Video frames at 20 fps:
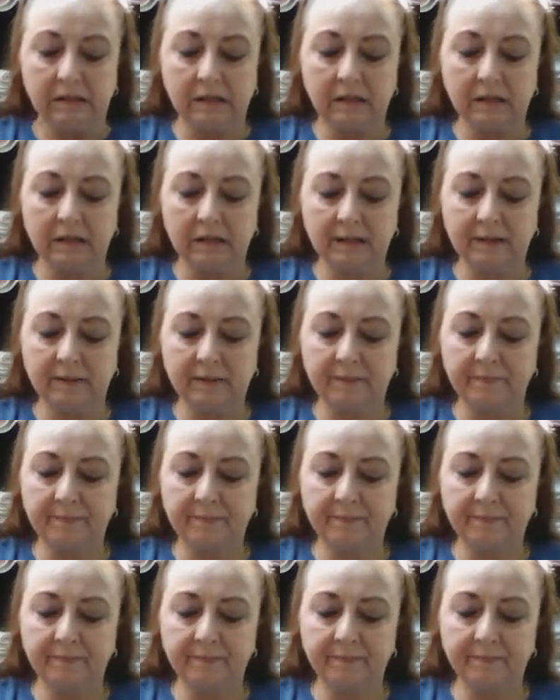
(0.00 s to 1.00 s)
Um,
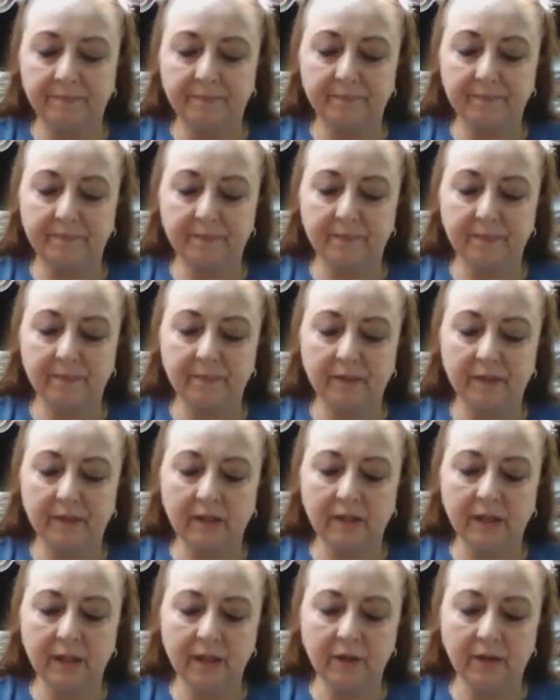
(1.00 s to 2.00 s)

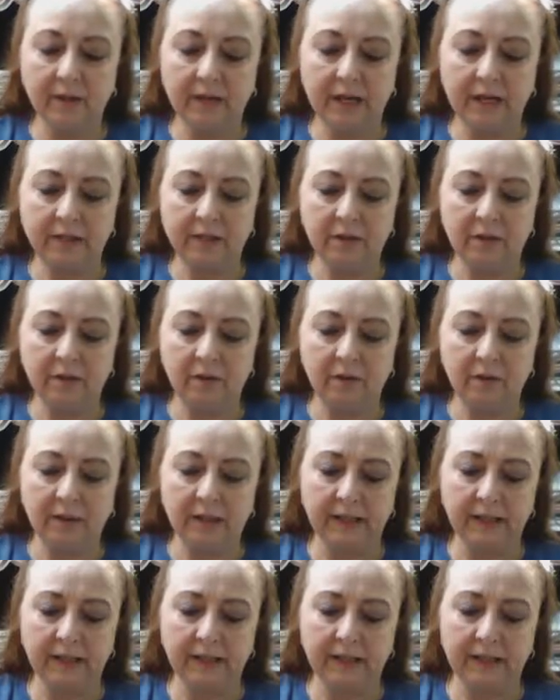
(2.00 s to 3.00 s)
okay, so
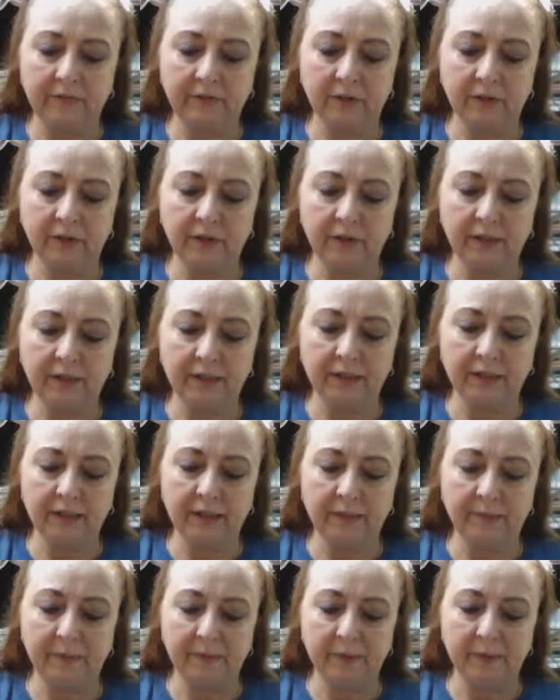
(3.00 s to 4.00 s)
like I've learned,
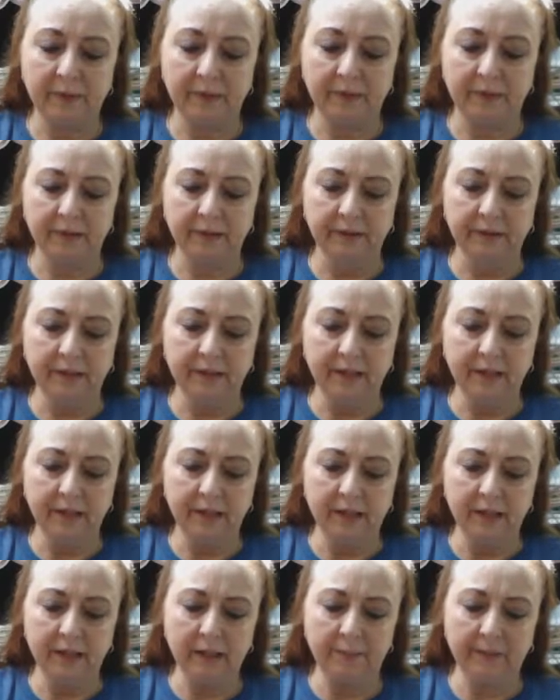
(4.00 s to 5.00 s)
I've been putting a
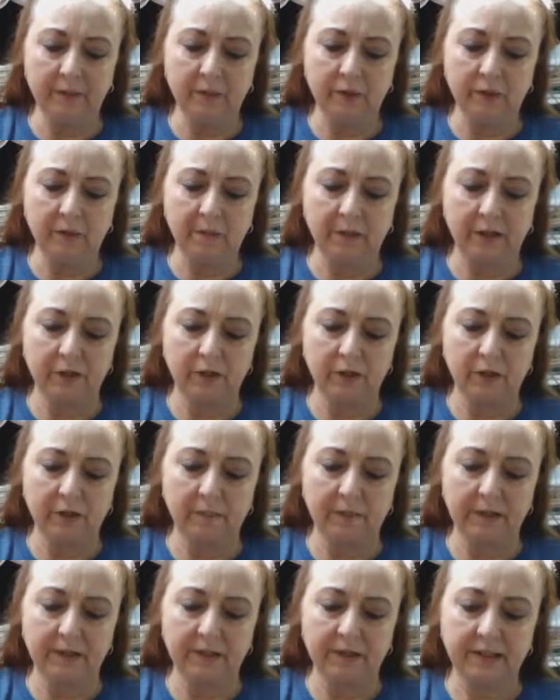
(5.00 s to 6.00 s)
little bit too much on
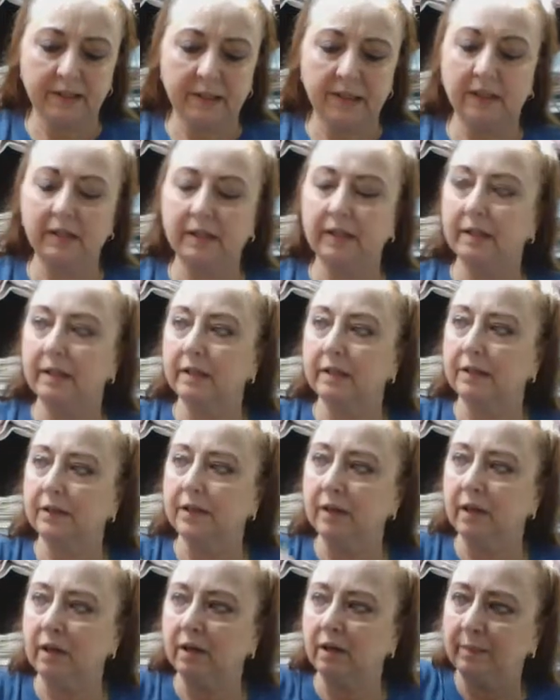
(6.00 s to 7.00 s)
my skin.
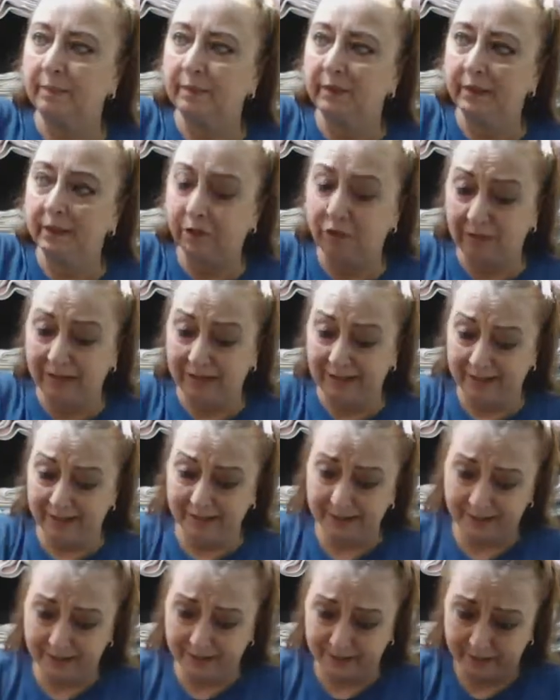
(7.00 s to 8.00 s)
So I'm going to try
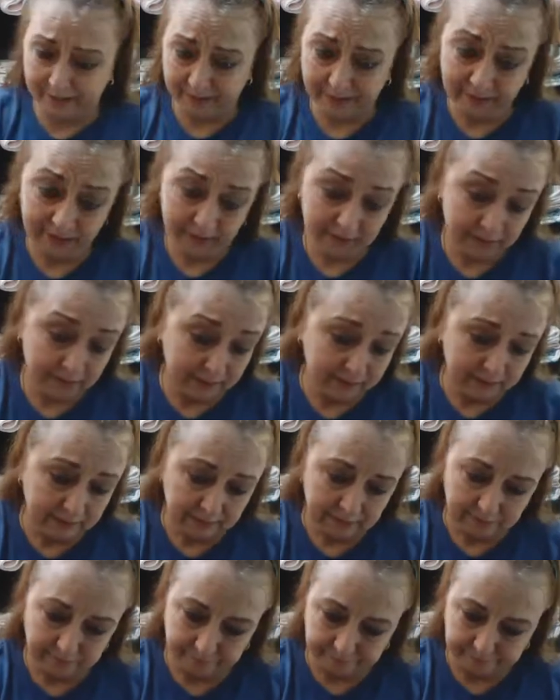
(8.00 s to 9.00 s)
this.
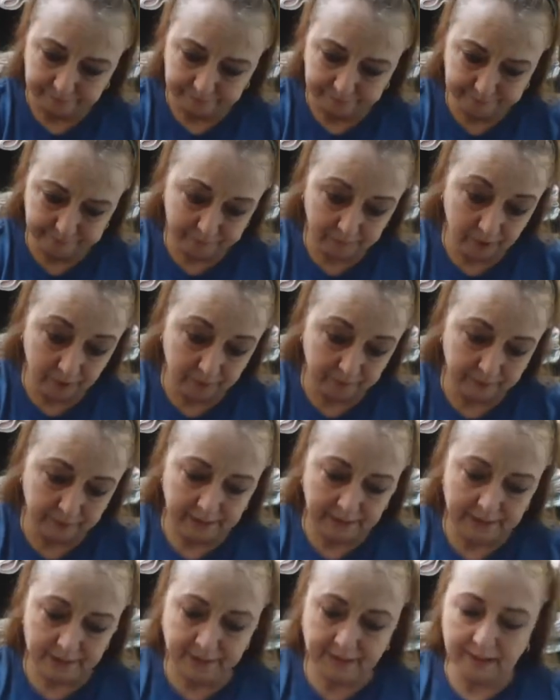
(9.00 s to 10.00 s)

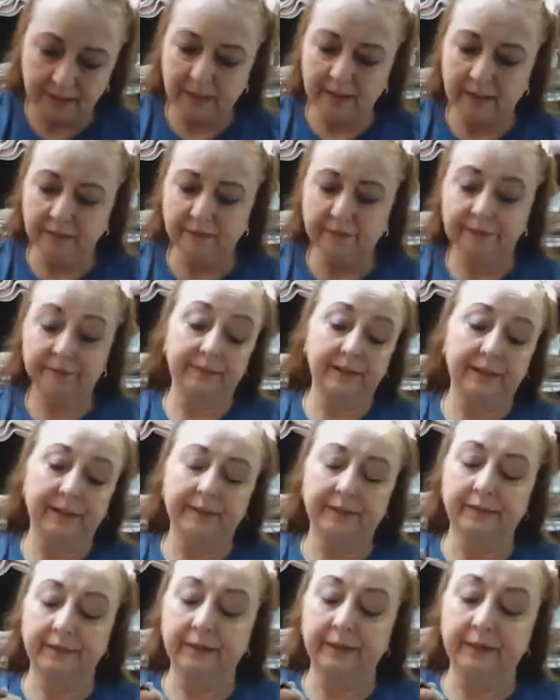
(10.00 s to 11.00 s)
Hopefully it's enough. I
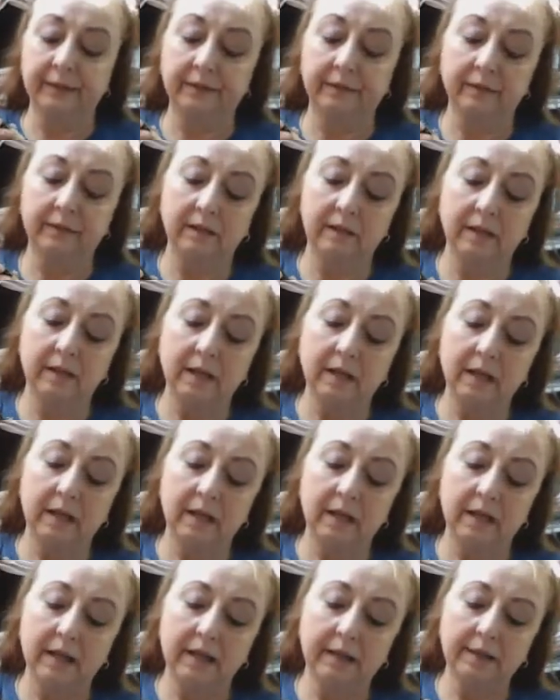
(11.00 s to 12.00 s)
don't know.
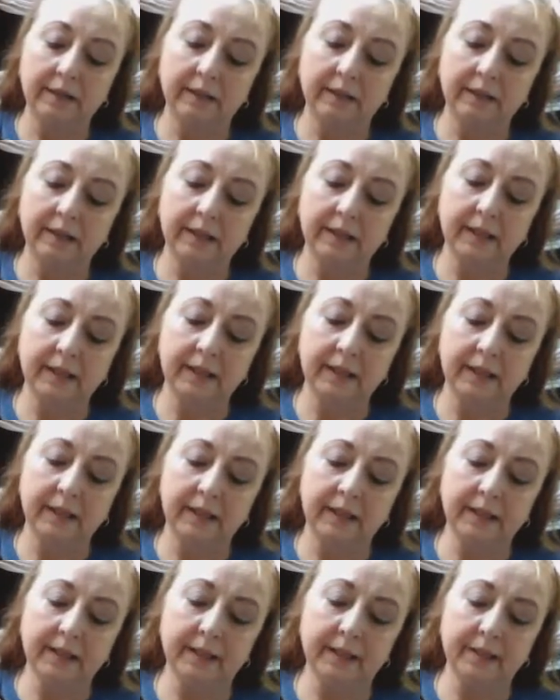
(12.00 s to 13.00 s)
And then a
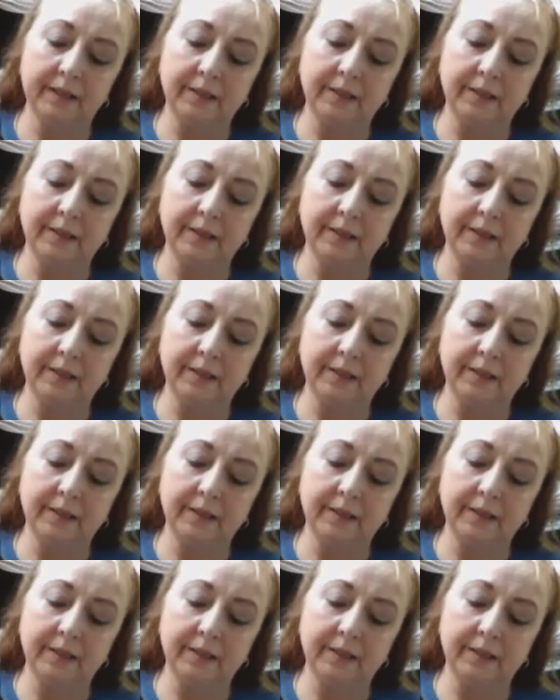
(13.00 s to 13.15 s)
little